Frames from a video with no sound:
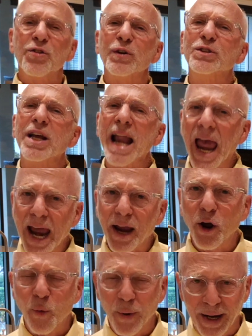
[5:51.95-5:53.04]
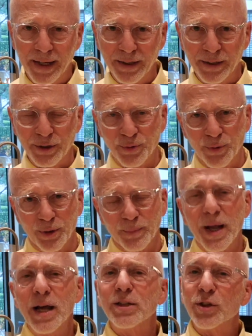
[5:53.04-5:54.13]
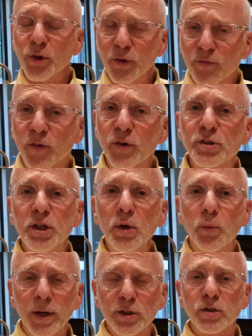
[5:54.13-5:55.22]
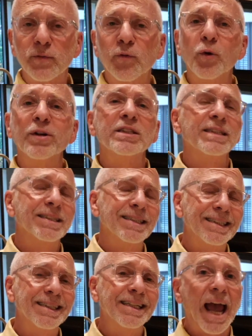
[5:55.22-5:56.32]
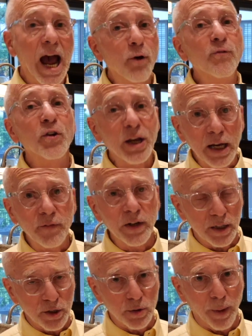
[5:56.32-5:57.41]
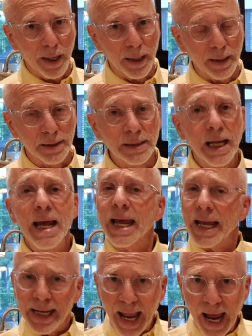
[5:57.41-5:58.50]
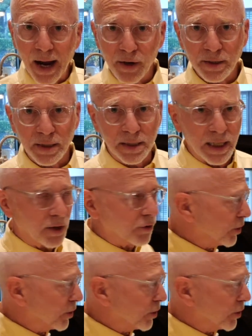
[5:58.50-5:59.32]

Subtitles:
There's an echo in this room. So the first thing you want to listen for is to see how forgiving this mic is and how does it sound